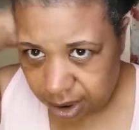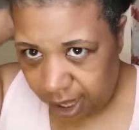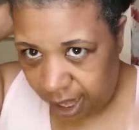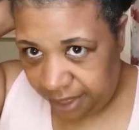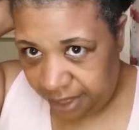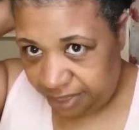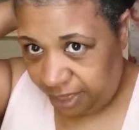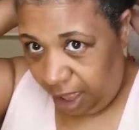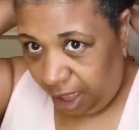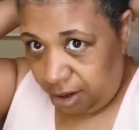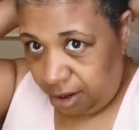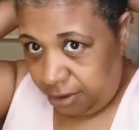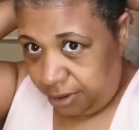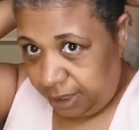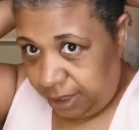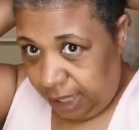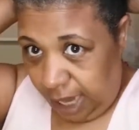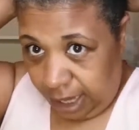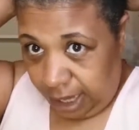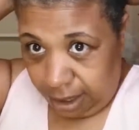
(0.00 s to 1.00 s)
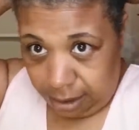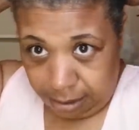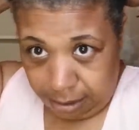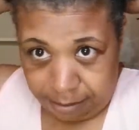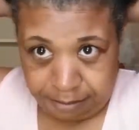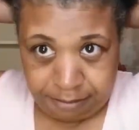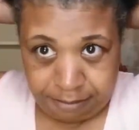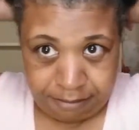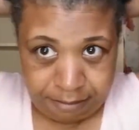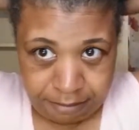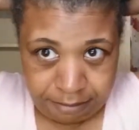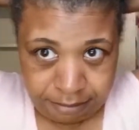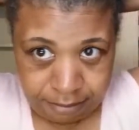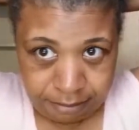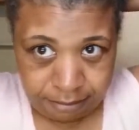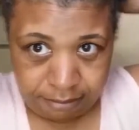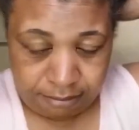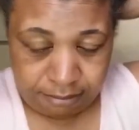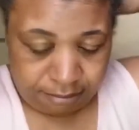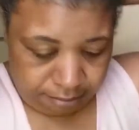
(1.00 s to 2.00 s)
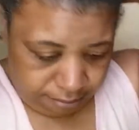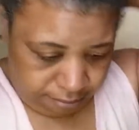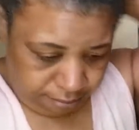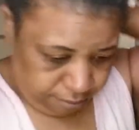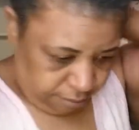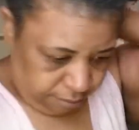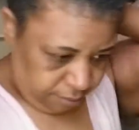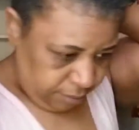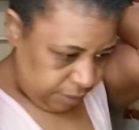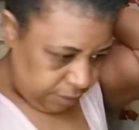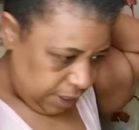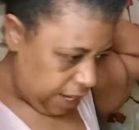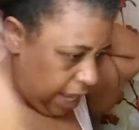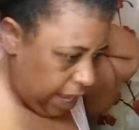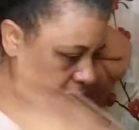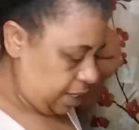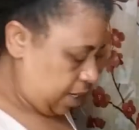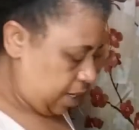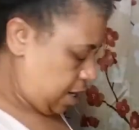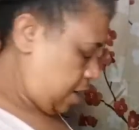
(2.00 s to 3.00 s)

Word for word: I thought it was like a, like